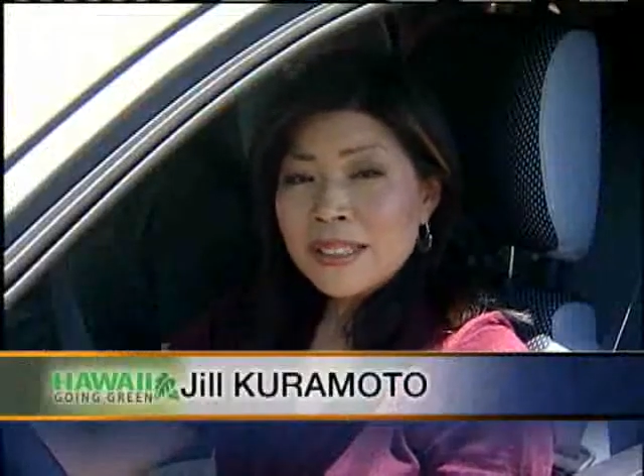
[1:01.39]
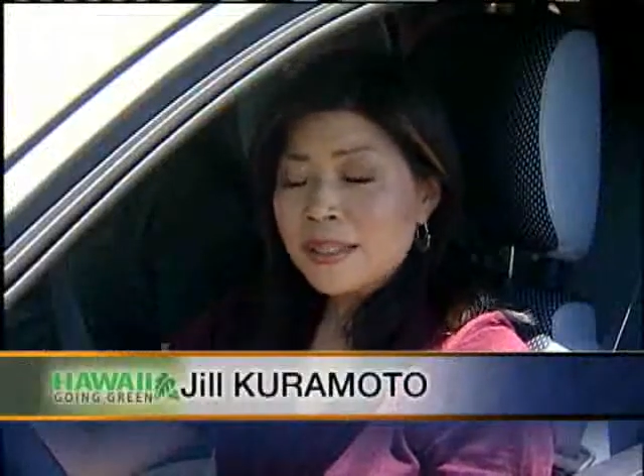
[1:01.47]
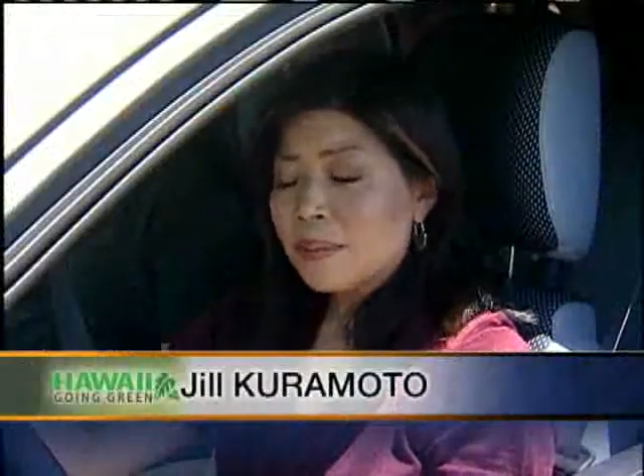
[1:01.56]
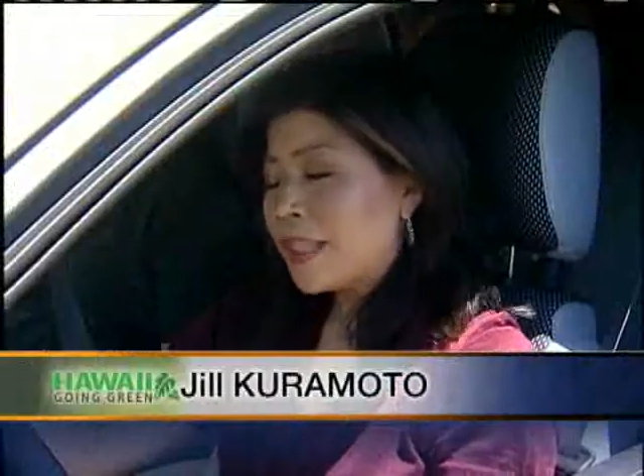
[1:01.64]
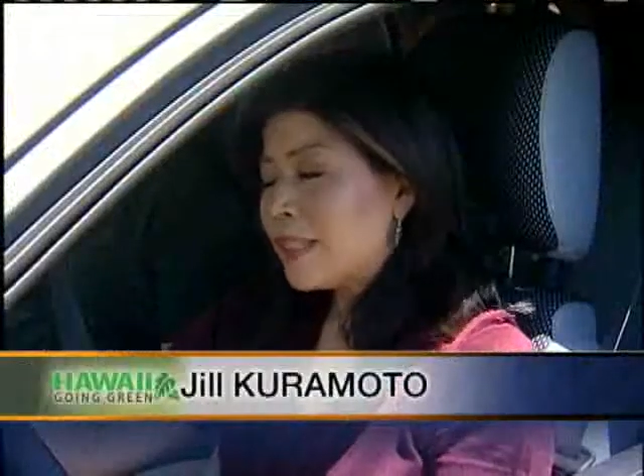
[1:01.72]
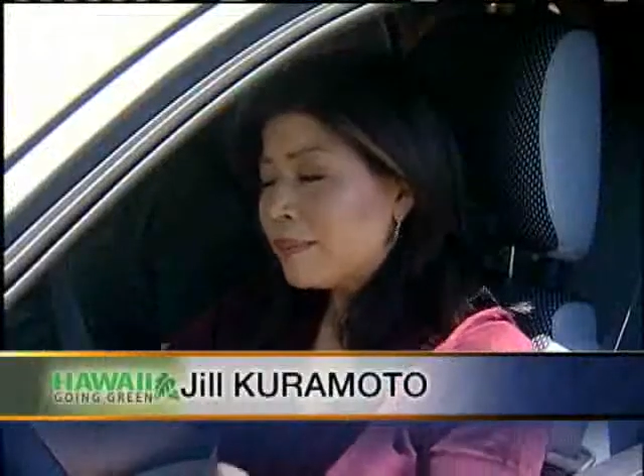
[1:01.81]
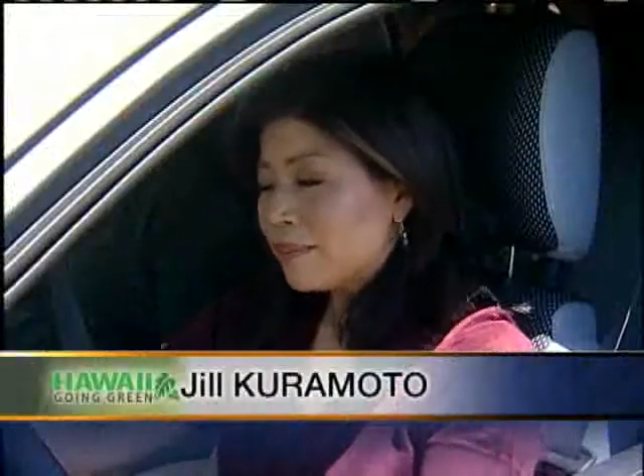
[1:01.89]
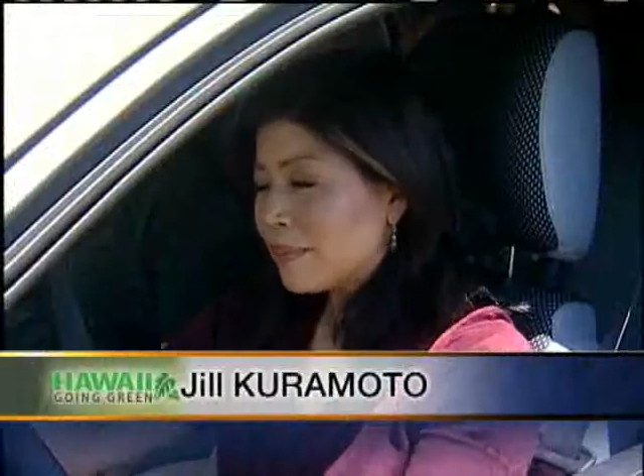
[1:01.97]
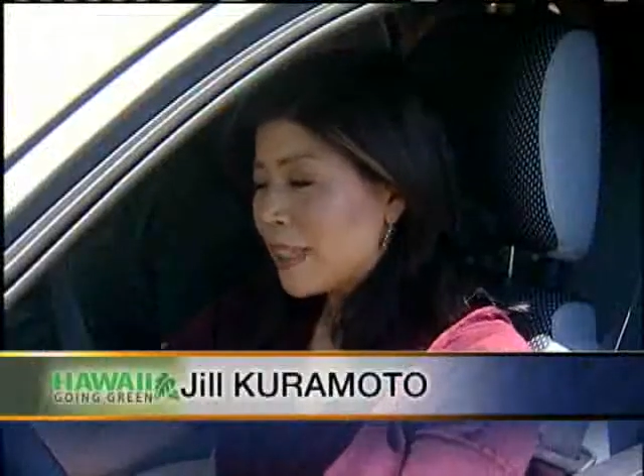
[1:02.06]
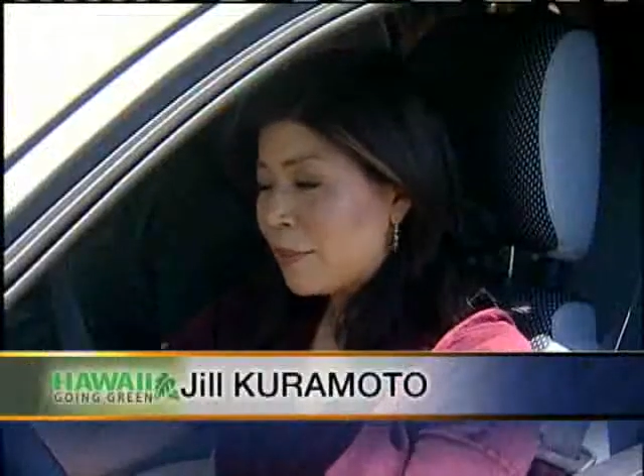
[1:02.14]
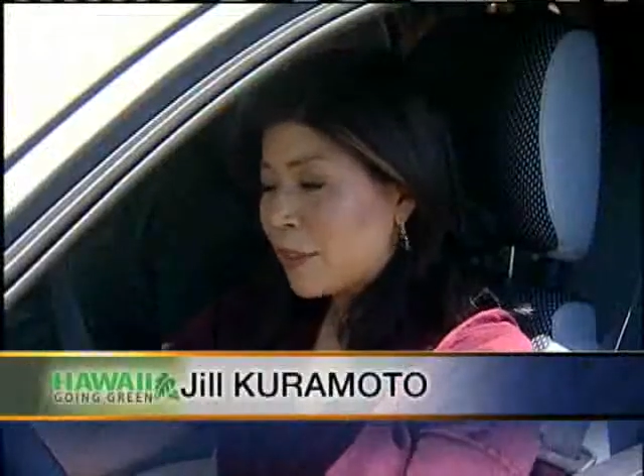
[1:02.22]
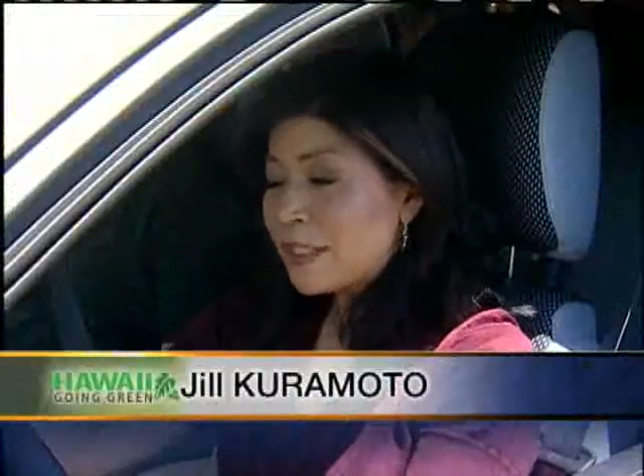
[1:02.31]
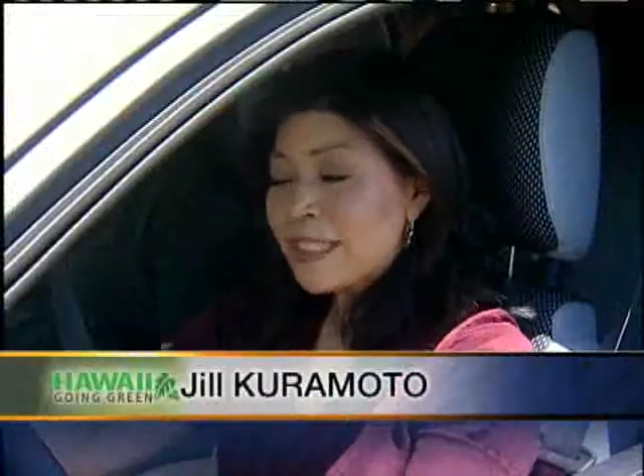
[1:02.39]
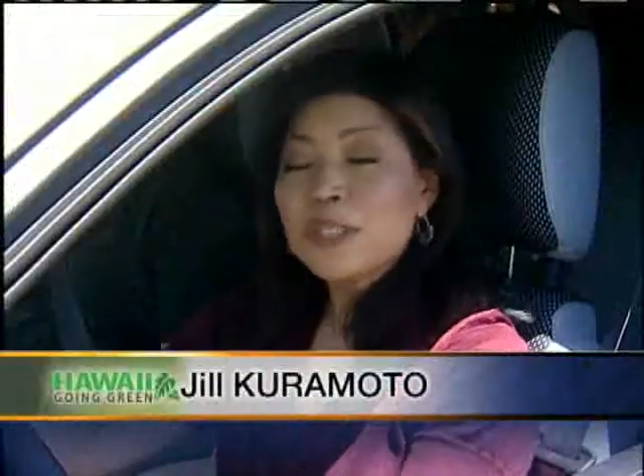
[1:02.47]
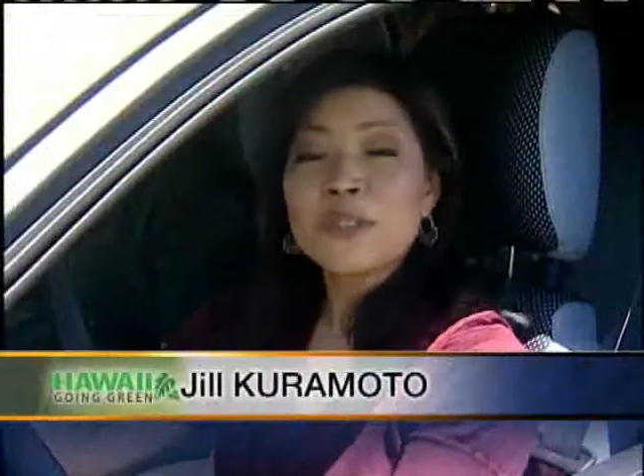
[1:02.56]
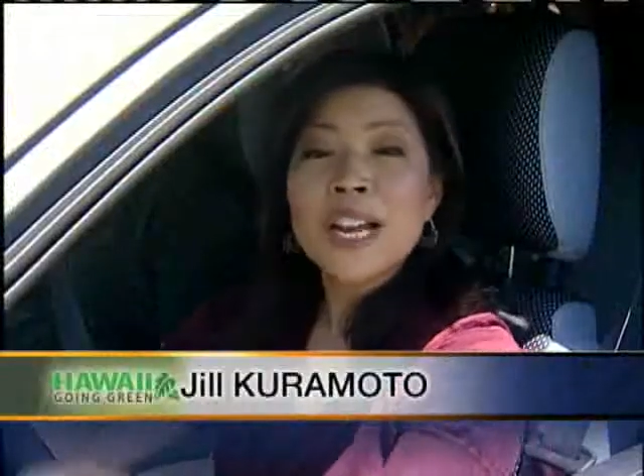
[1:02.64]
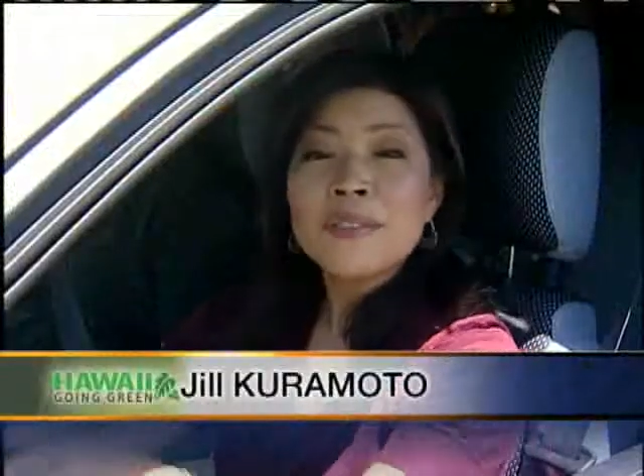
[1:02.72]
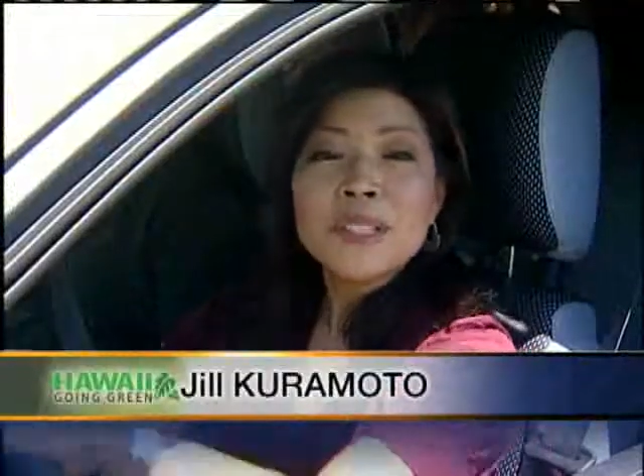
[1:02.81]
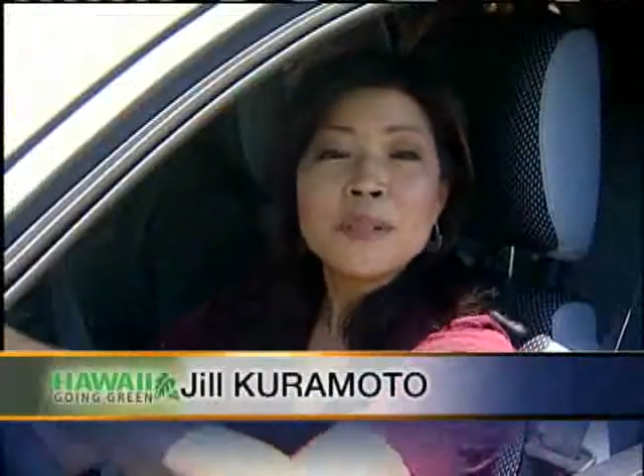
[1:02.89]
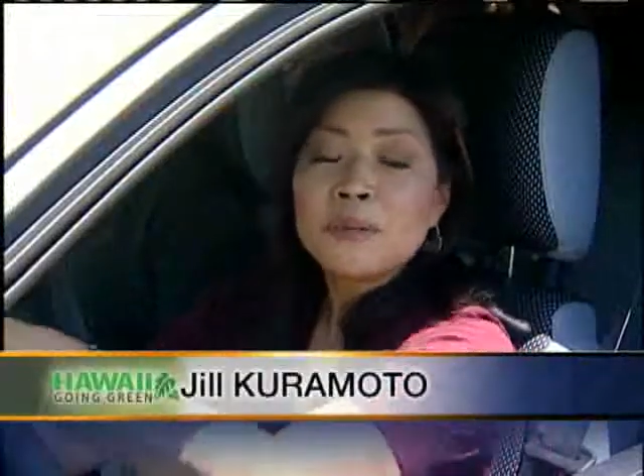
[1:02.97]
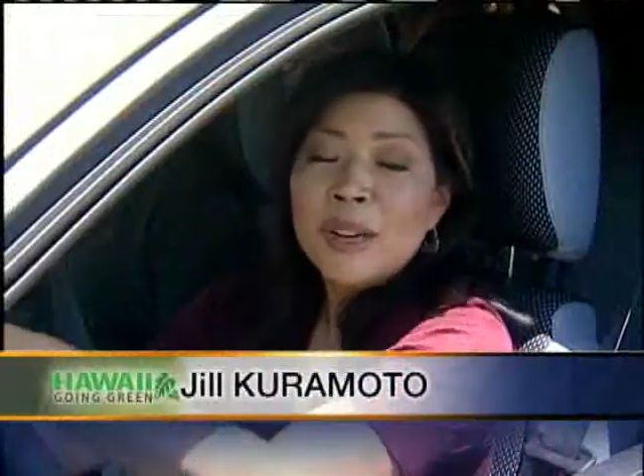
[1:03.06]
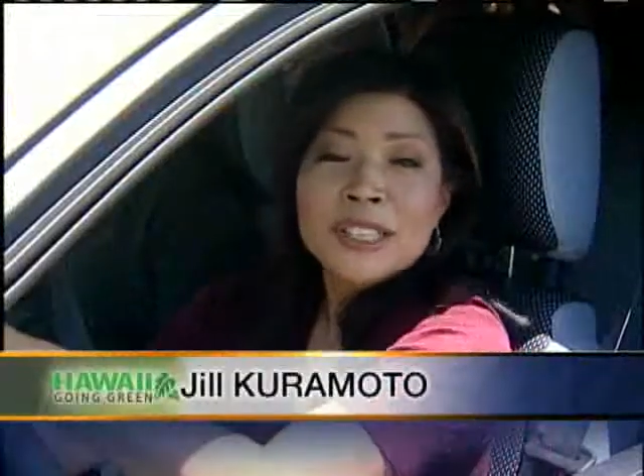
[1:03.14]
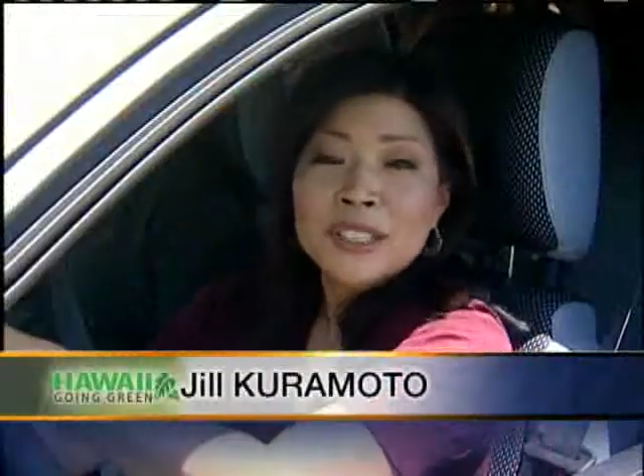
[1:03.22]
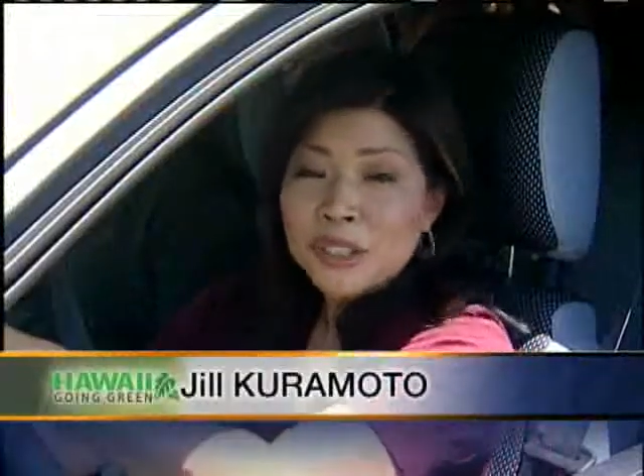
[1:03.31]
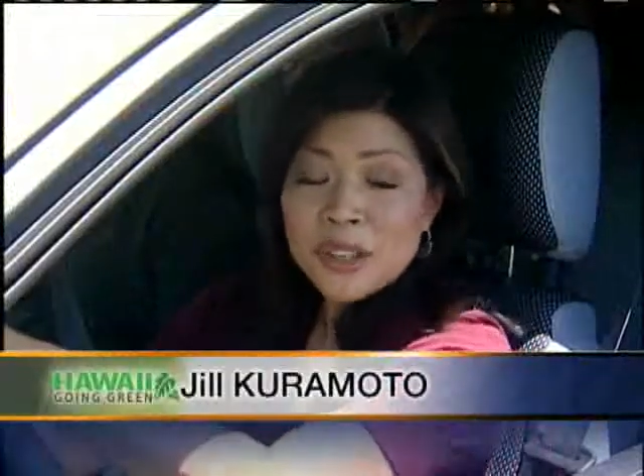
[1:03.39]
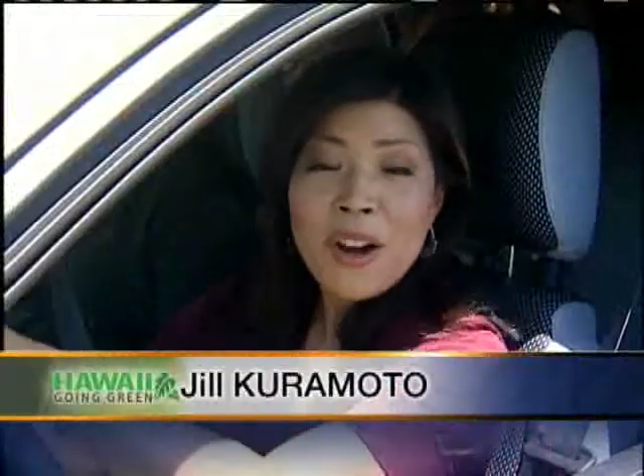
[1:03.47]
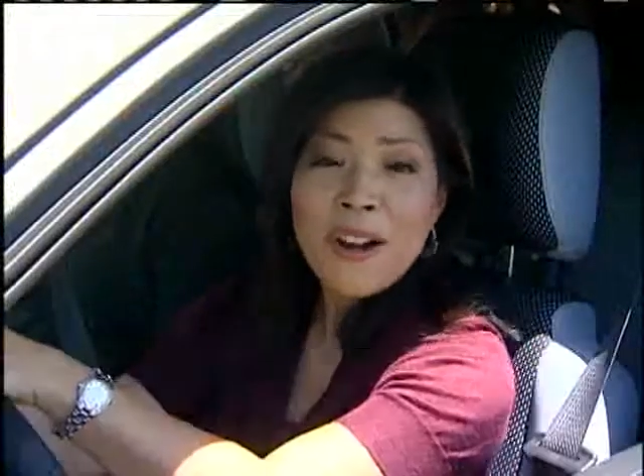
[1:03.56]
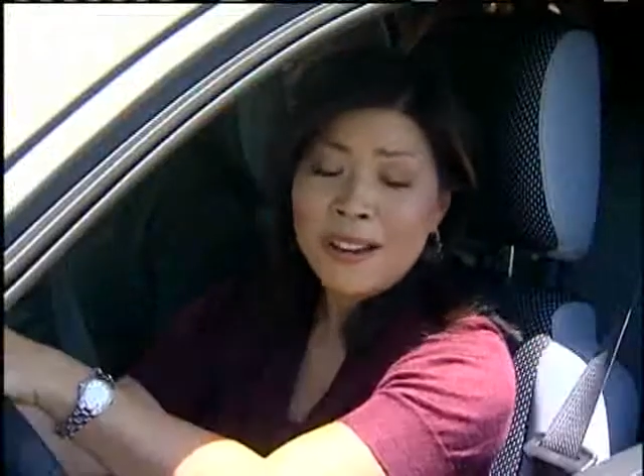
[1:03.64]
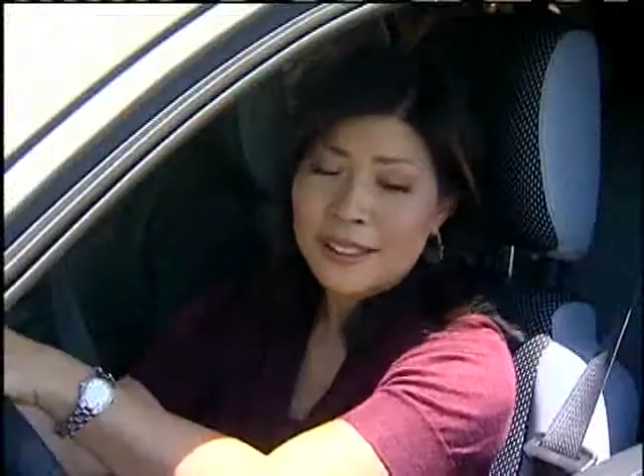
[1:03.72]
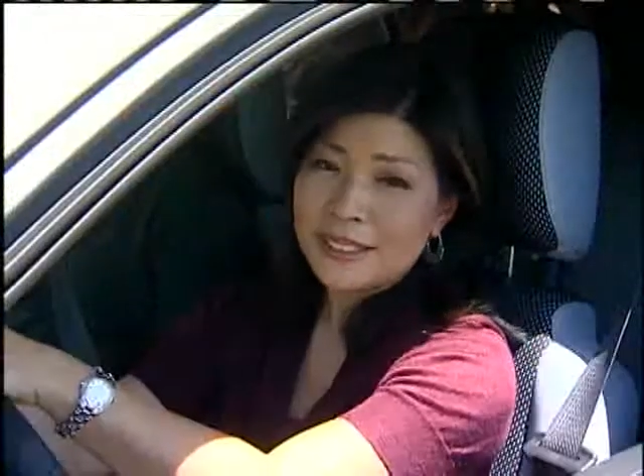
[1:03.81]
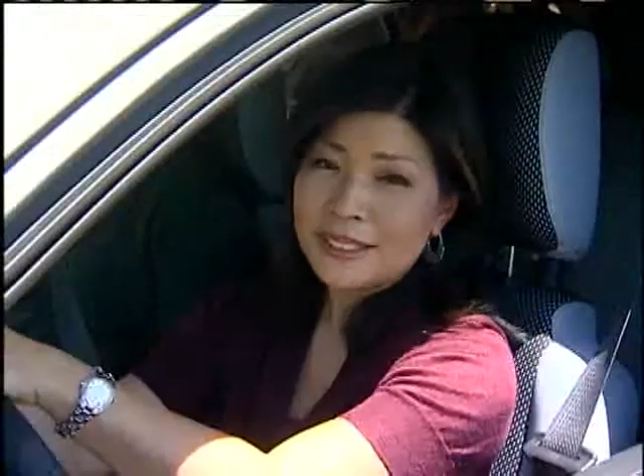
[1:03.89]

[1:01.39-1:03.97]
Well, it feels like driving a regular car.